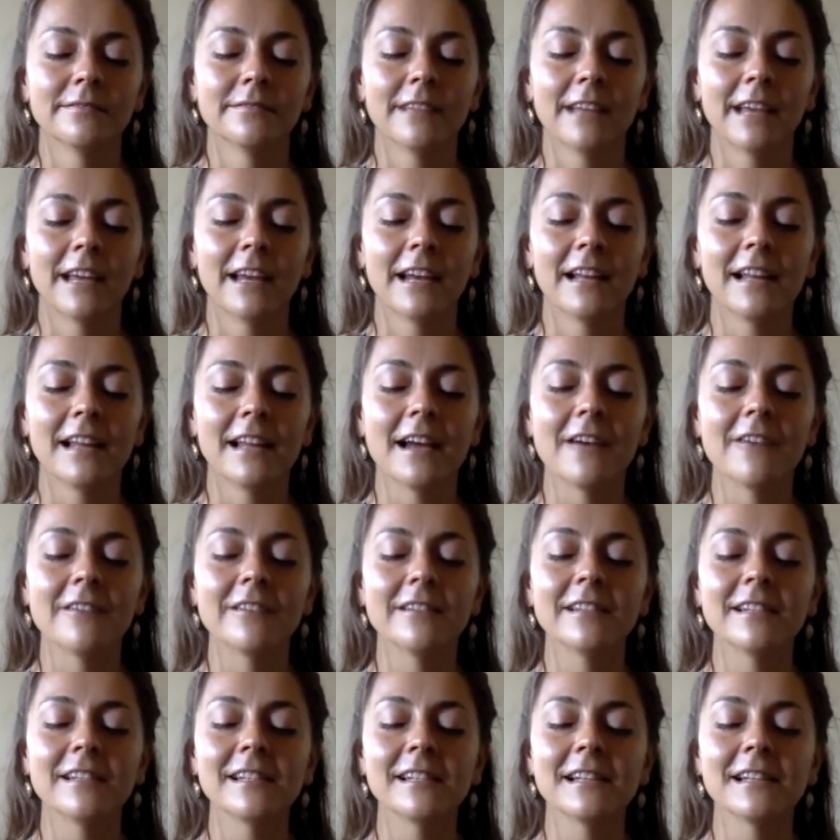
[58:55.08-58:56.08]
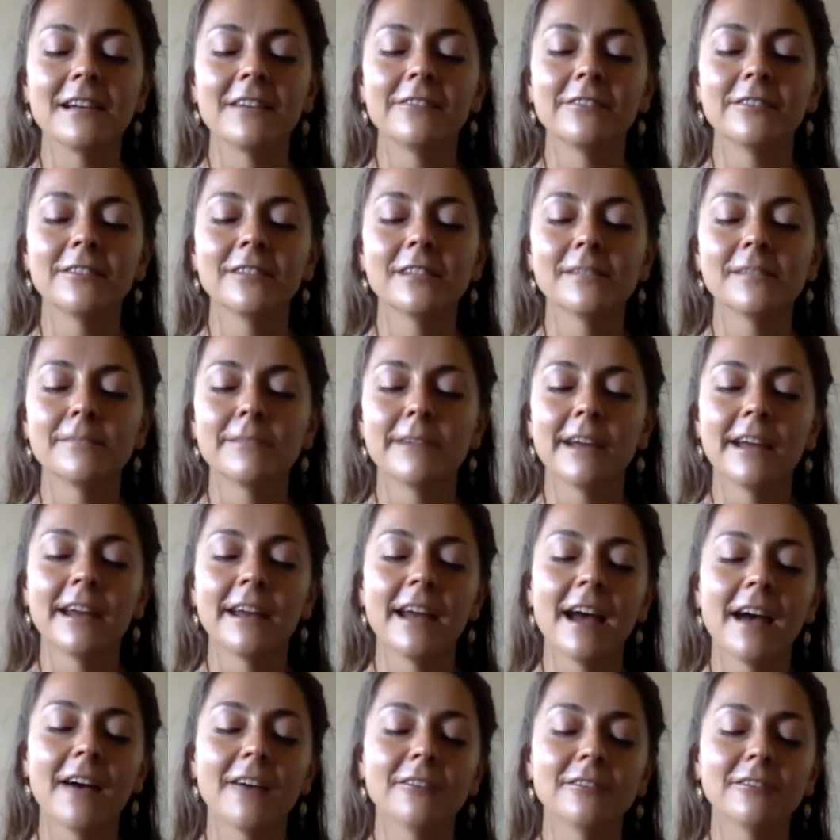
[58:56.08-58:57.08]
And allowing this love to spread
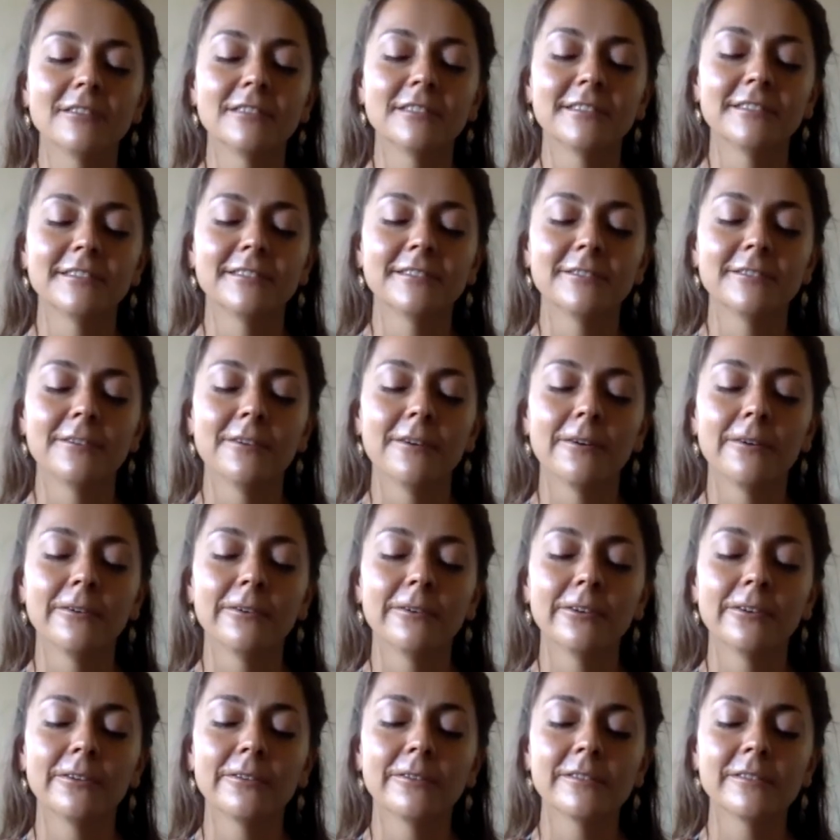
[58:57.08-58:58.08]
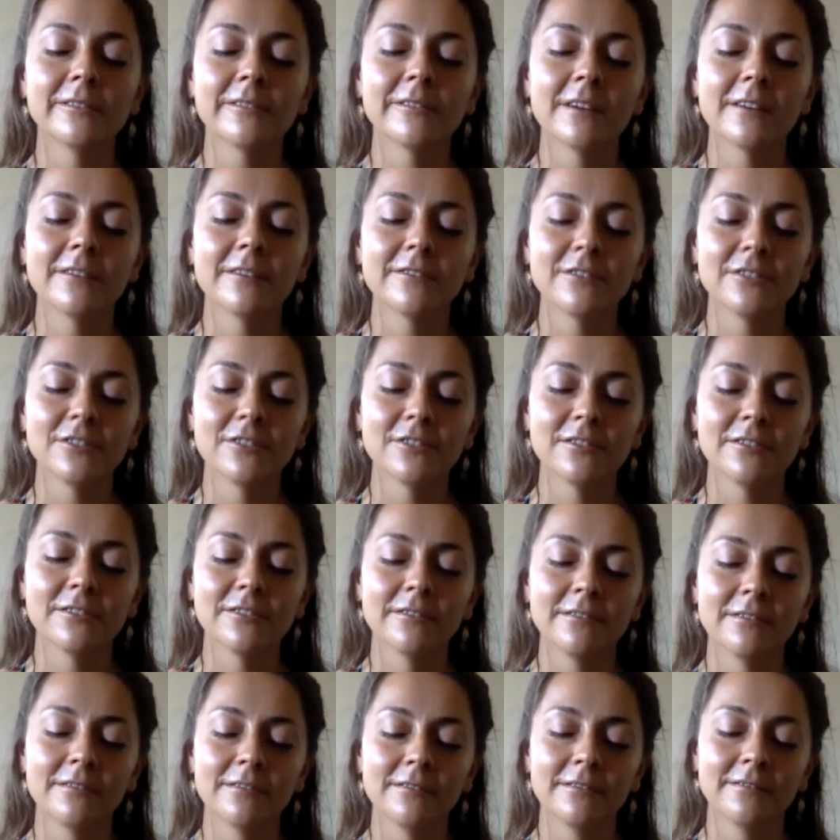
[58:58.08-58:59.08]
out to all those around
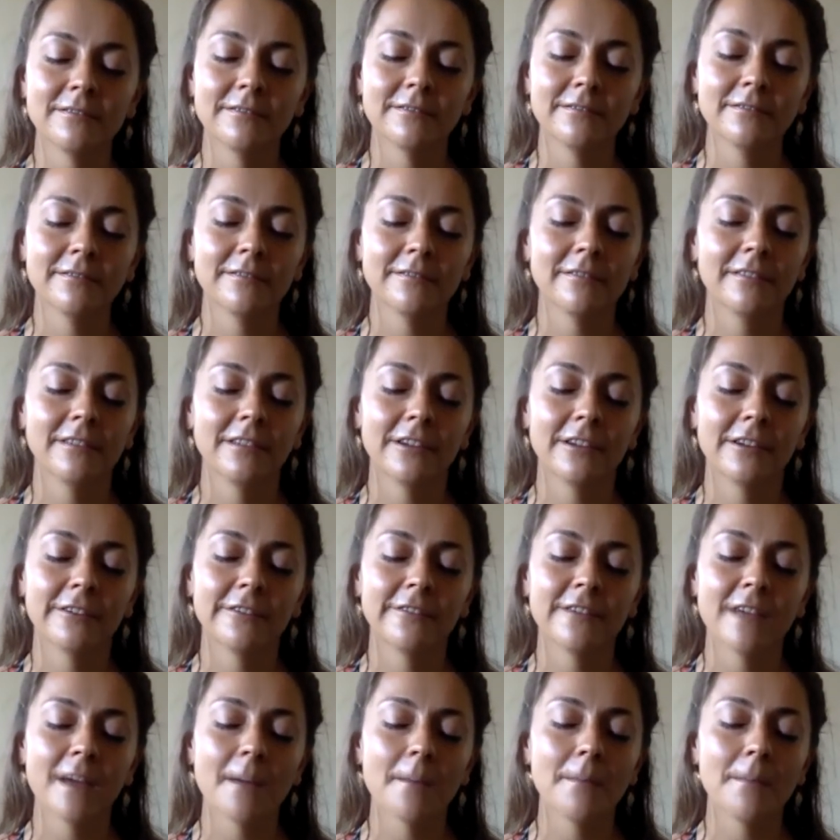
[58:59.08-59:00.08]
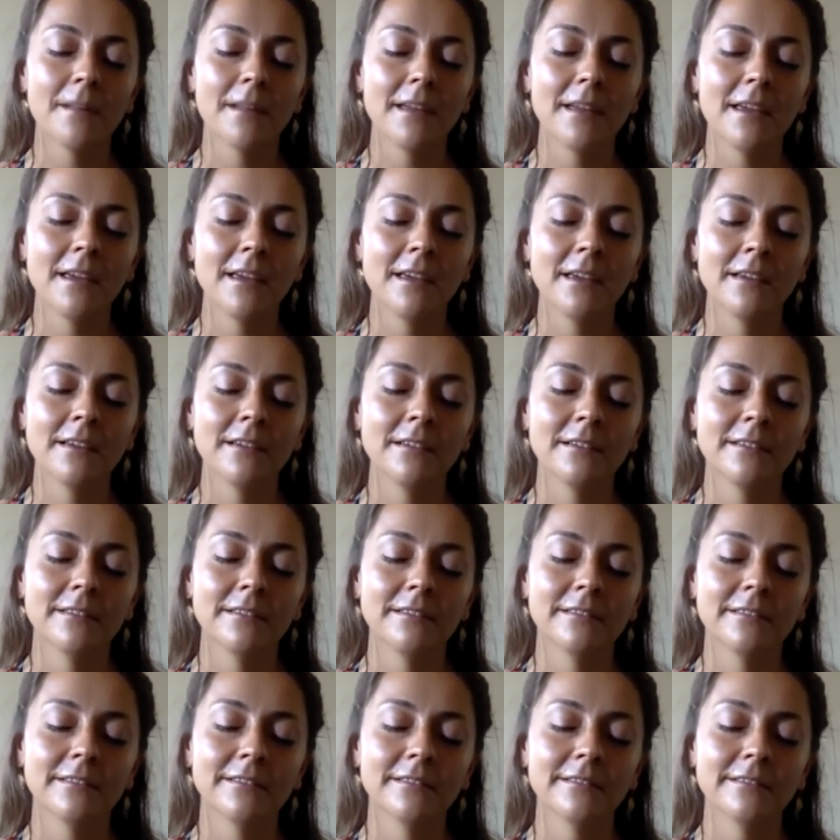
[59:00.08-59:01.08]
you, your family,
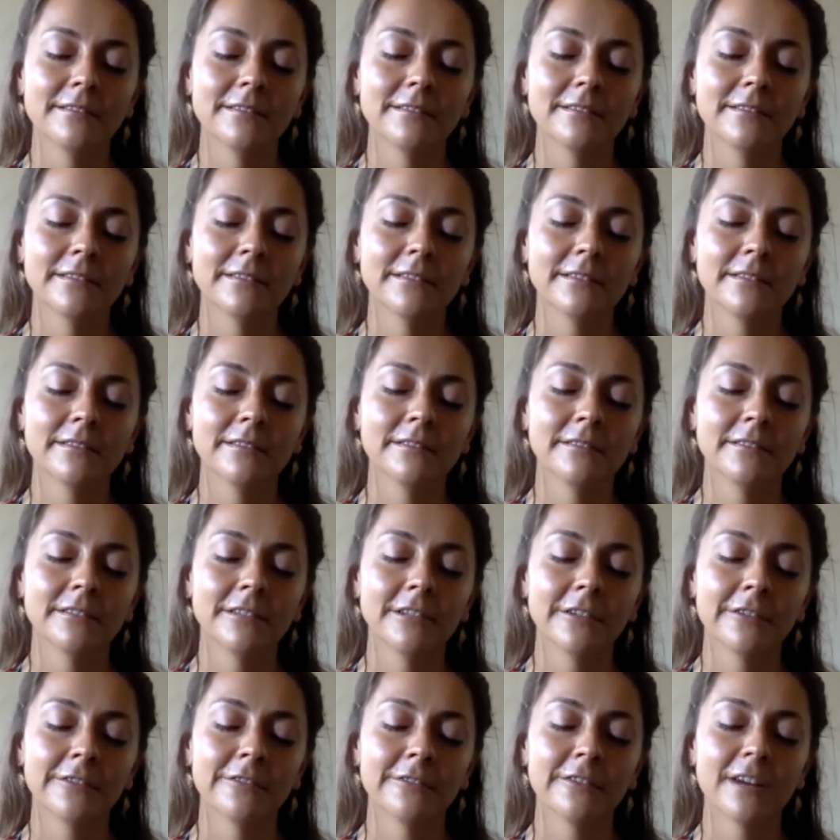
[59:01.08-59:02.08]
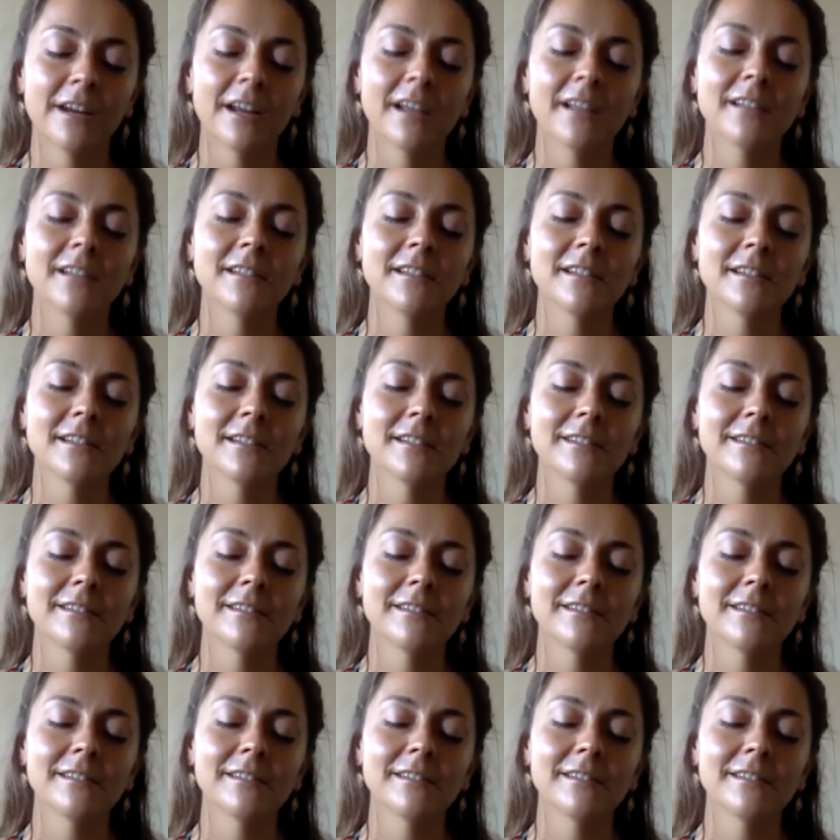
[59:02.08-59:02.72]
your friends,